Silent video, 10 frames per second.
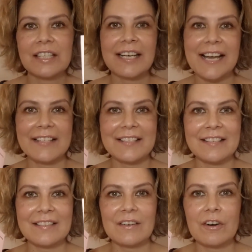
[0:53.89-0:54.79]
enhancing
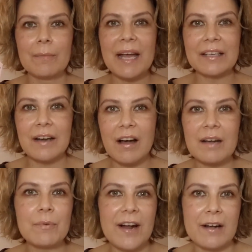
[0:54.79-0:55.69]
serum and an
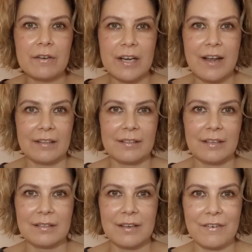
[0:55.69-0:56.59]
eyebrow
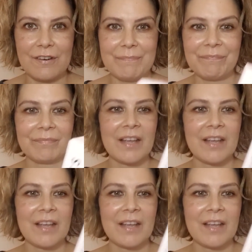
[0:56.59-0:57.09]
enhancing serum.